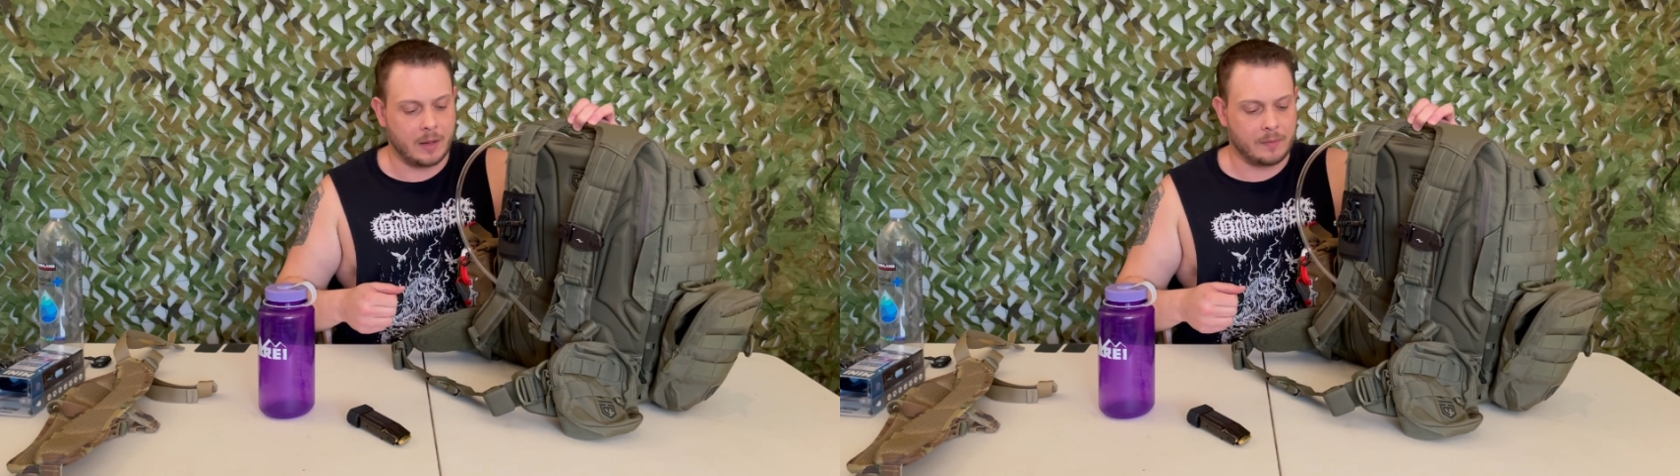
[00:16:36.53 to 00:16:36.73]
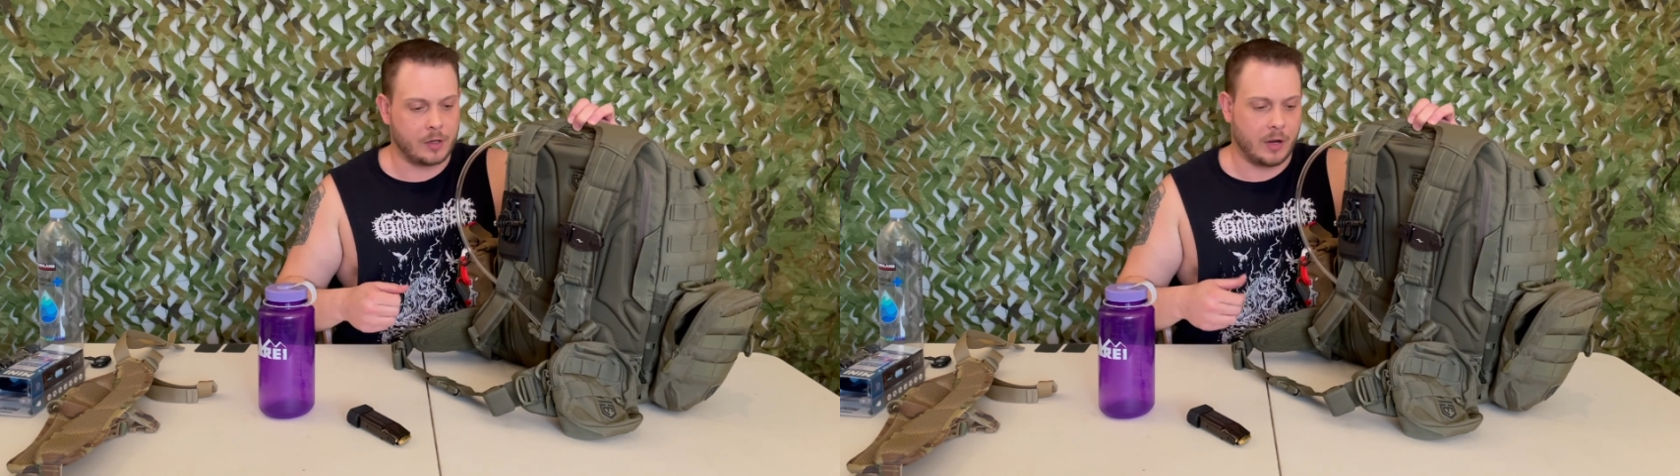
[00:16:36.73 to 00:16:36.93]

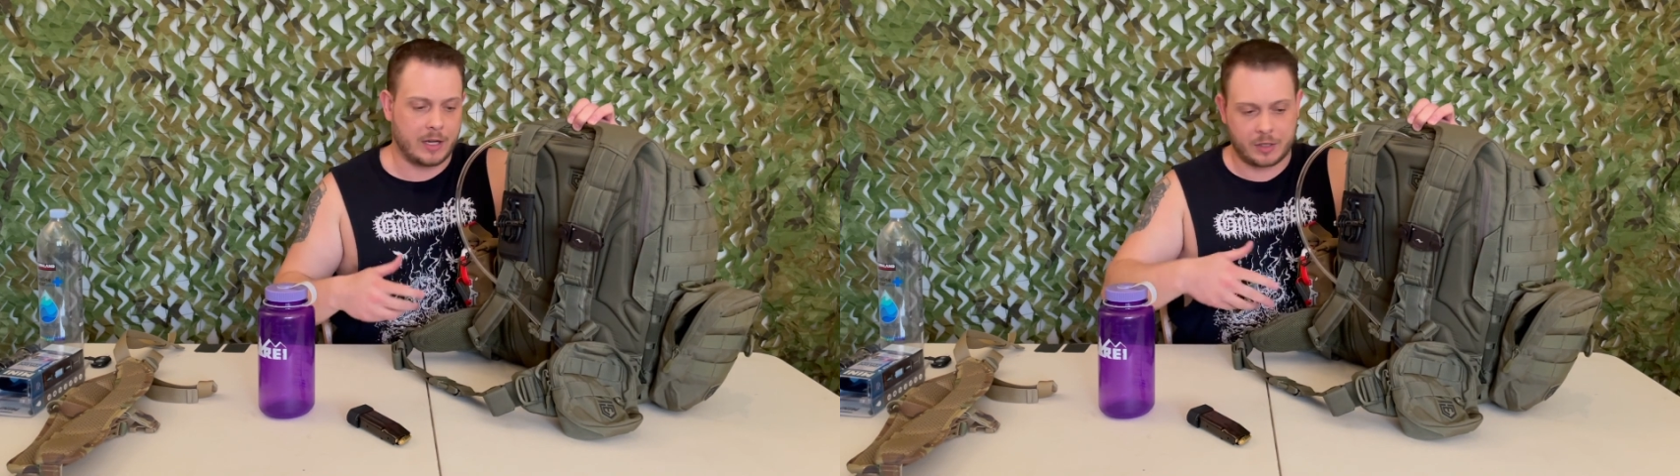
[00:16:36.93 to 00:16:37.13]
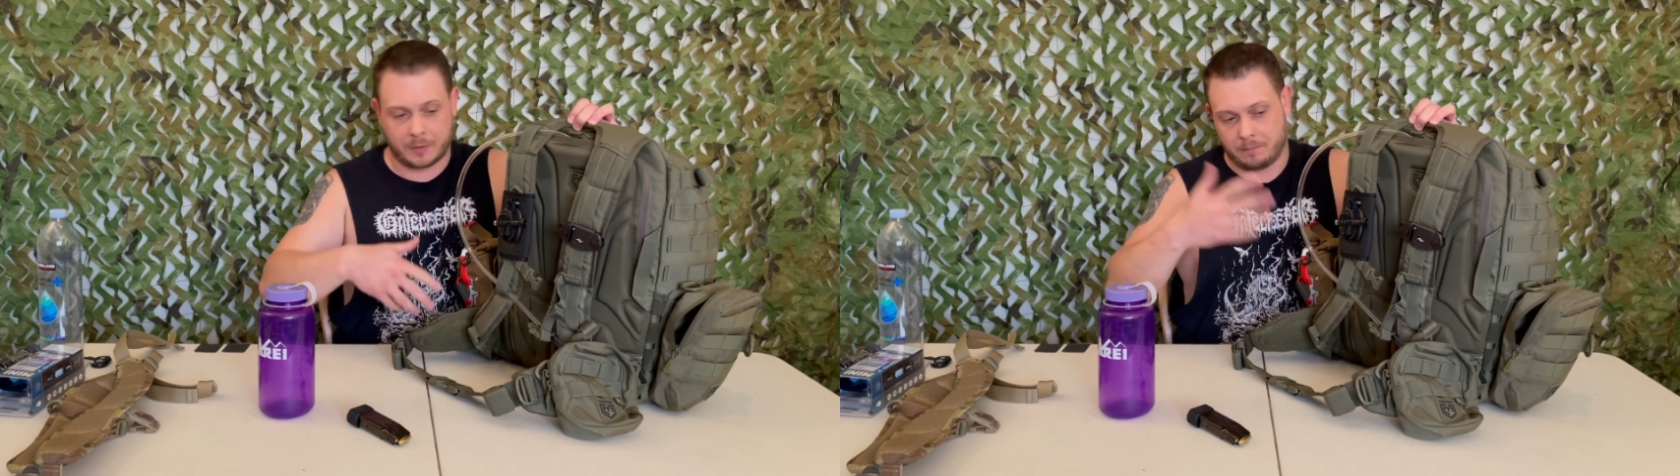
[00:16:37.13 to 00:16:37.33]
So I
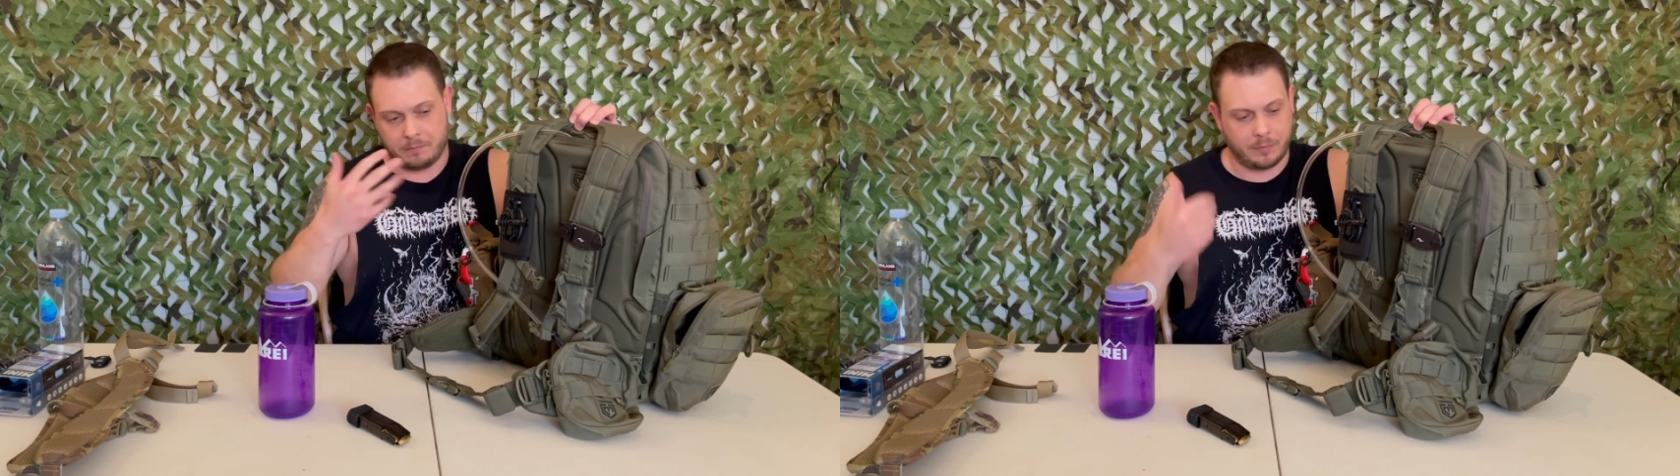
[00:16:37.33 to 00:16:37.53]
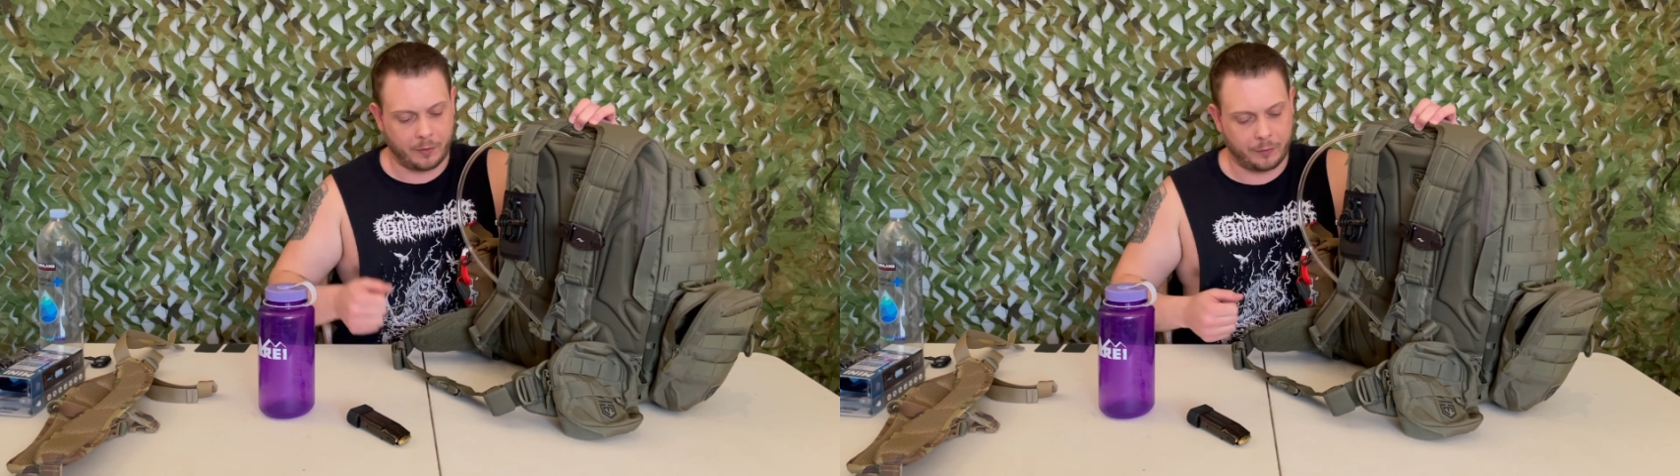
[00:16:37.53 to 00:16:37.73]
just
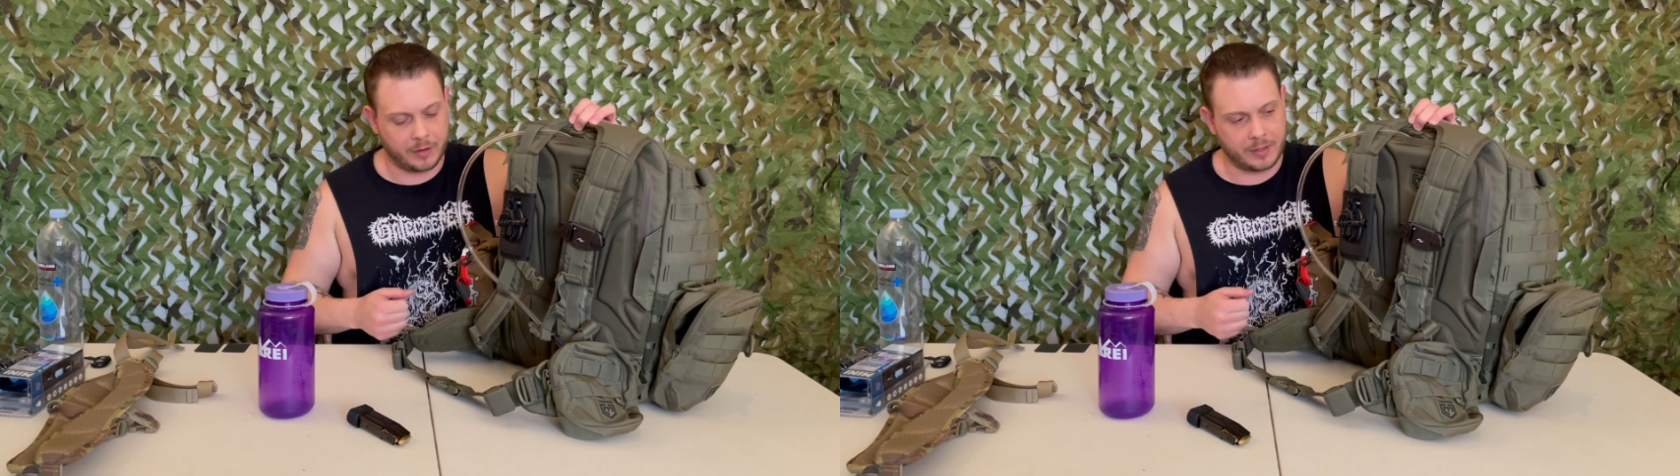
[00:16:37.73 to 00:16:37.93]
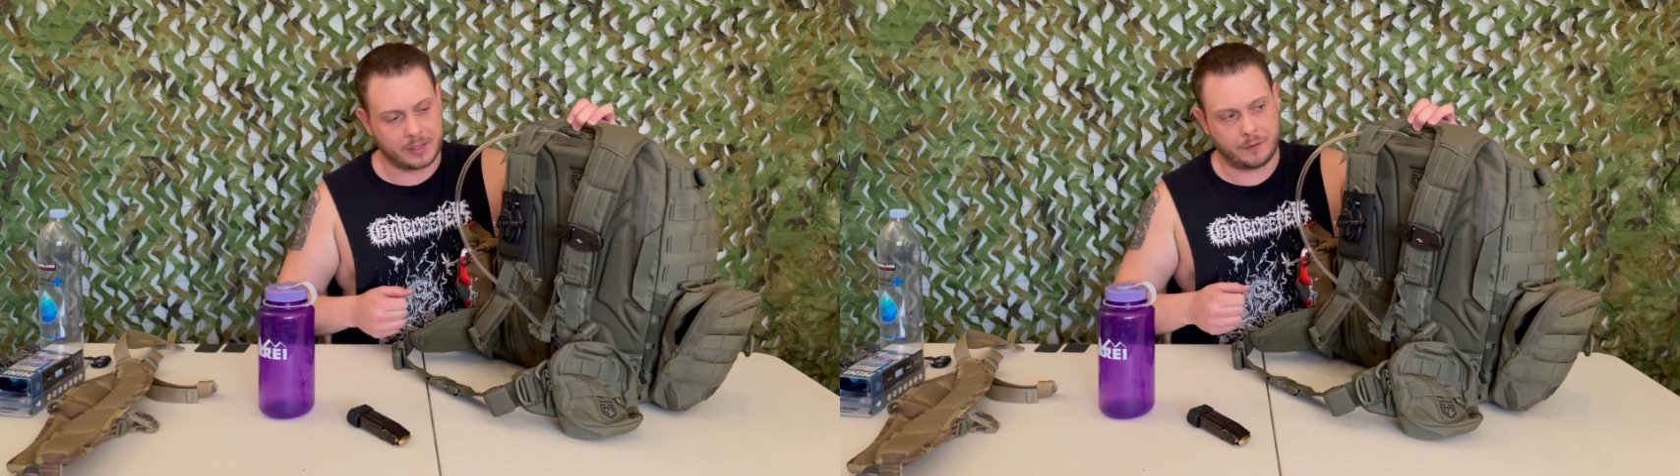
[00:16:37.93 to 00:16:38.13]
prefer this